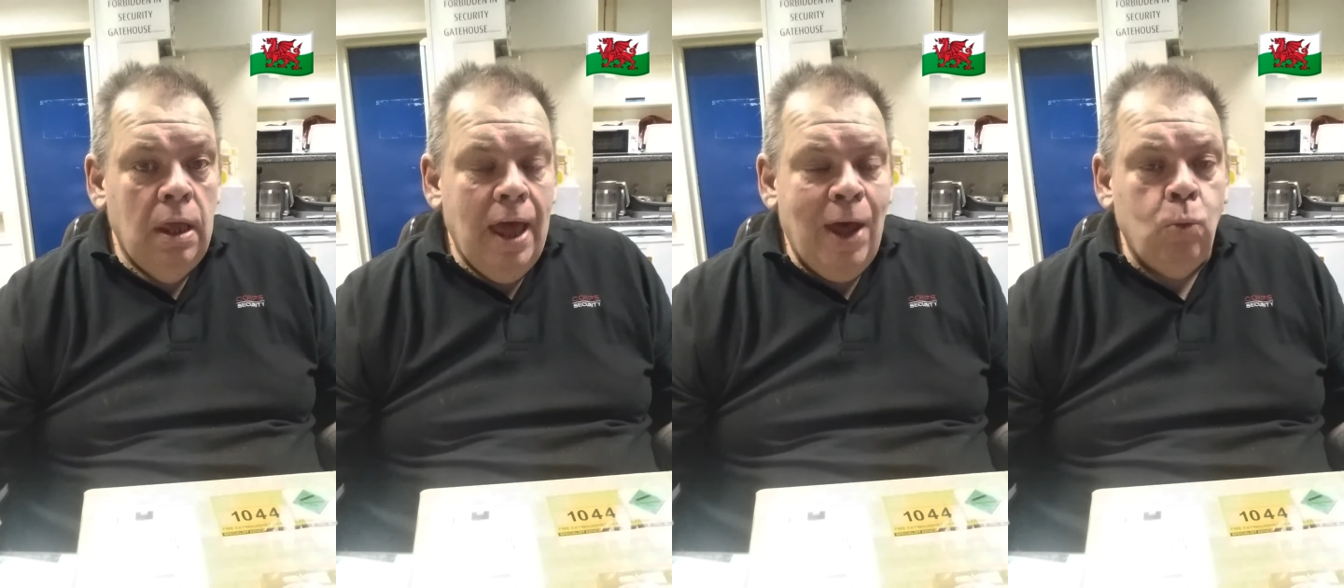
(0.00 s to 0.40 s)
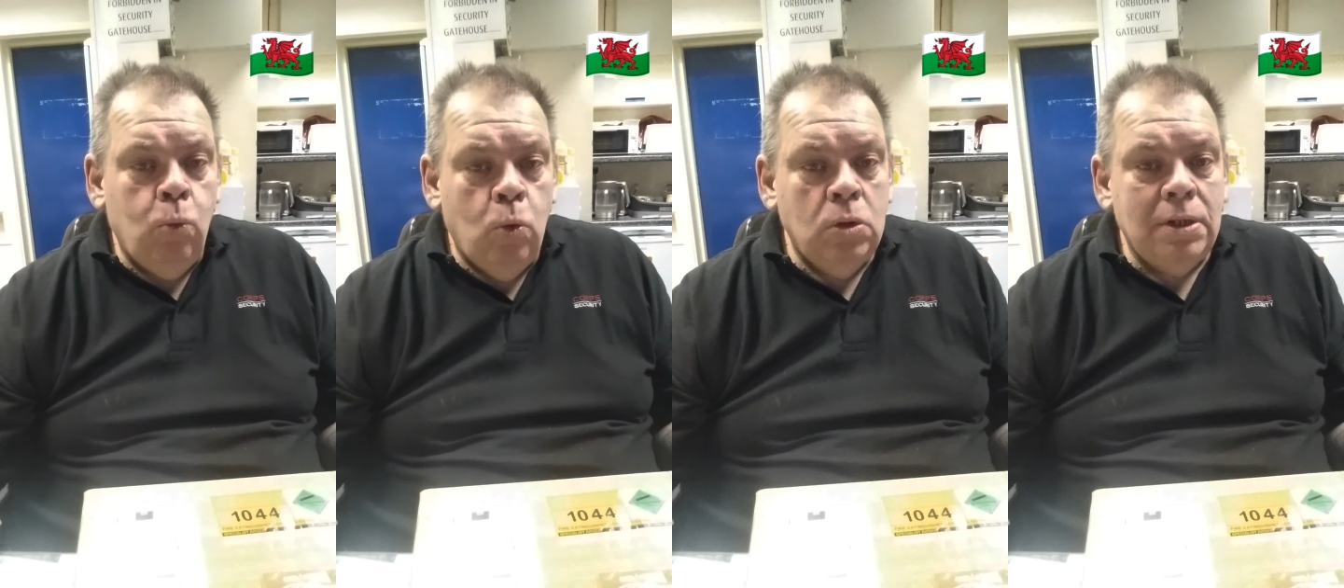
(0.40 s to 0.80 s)
and
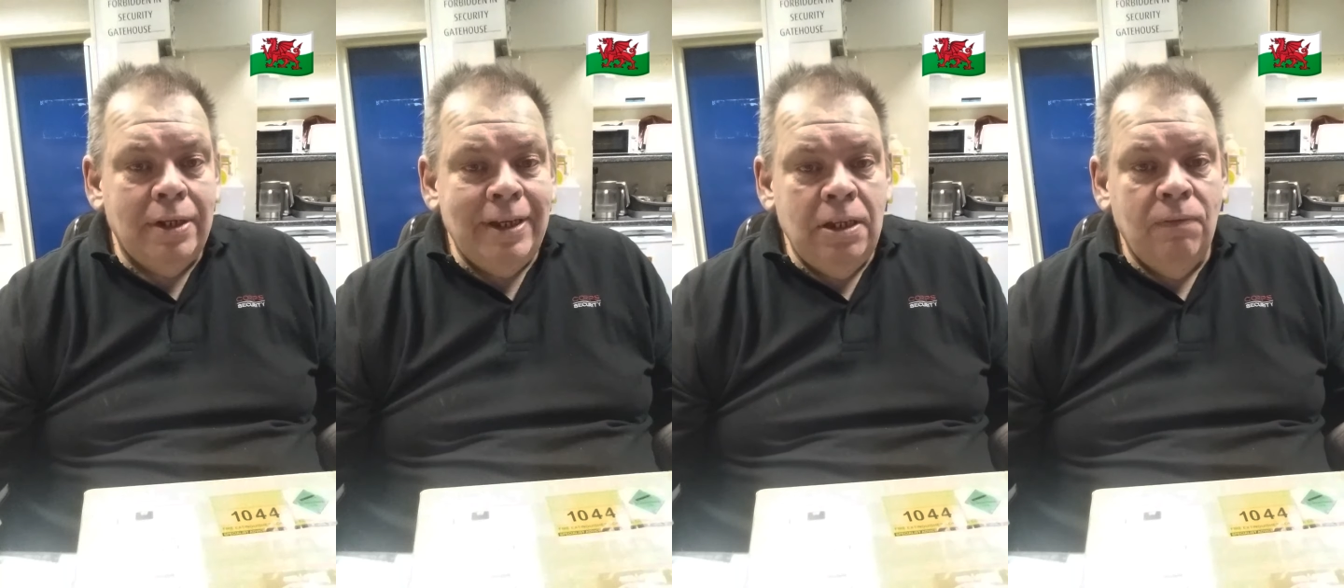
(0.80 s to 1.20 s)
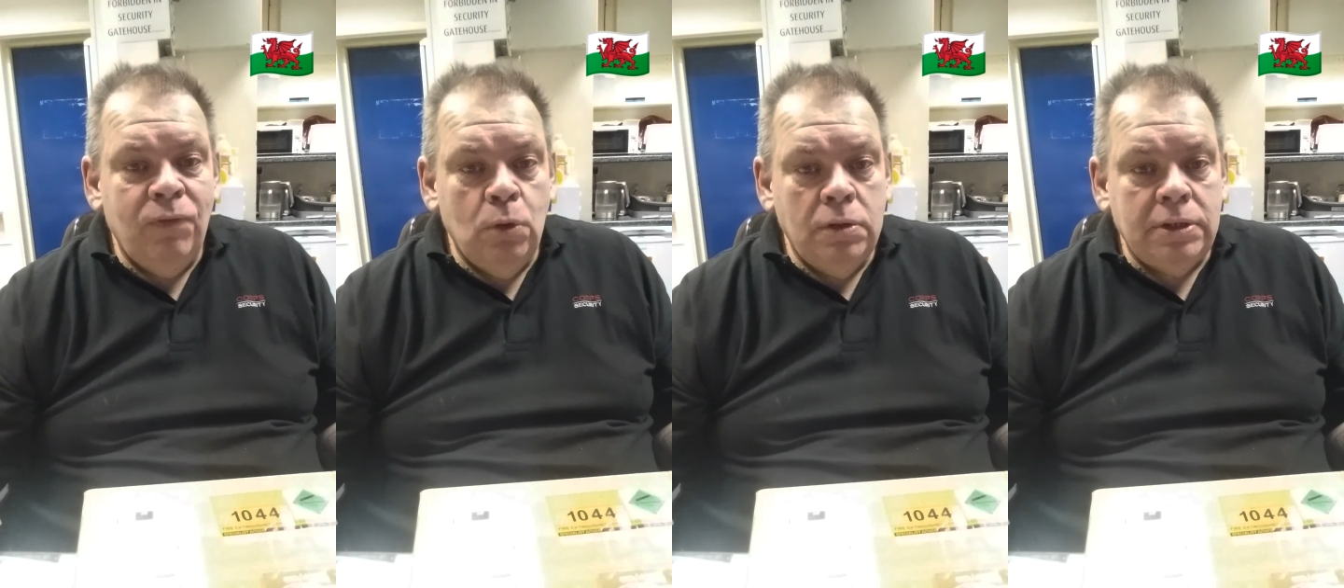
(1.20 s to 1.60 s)
water in your
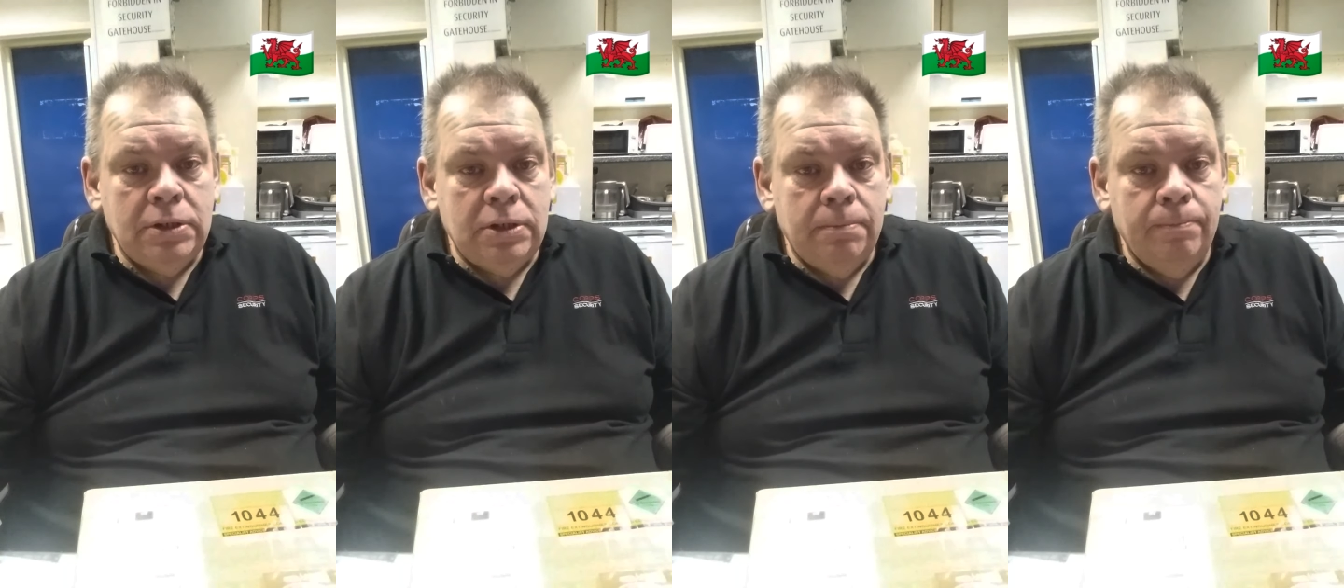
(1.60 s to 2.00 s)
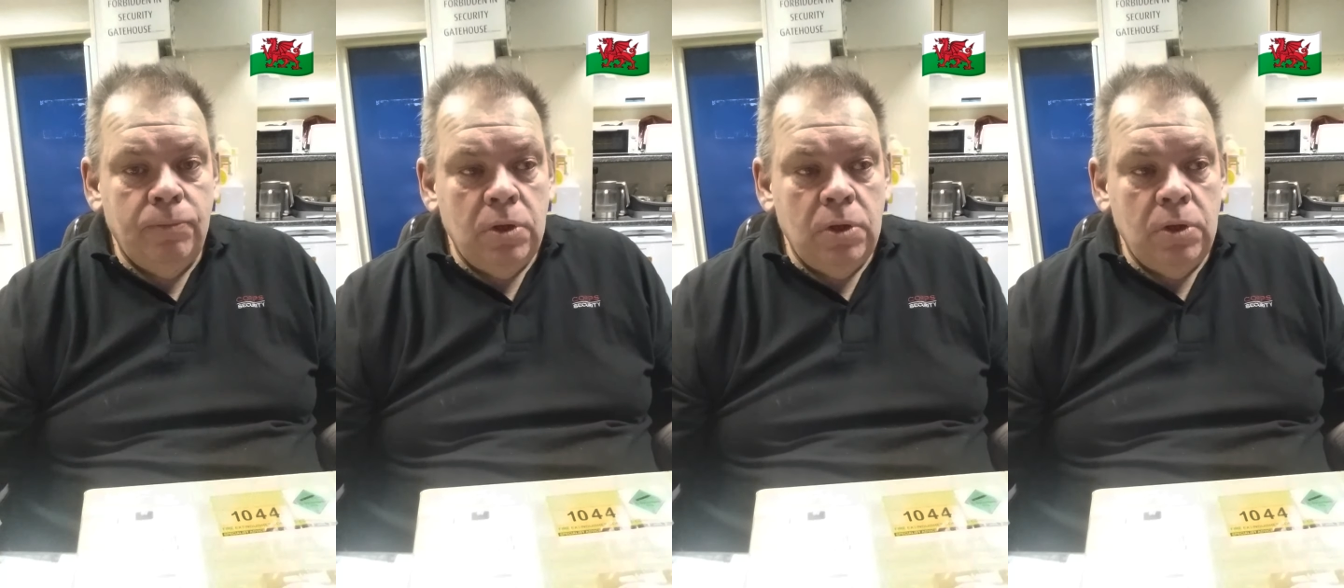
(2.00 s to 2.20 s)
fuel system,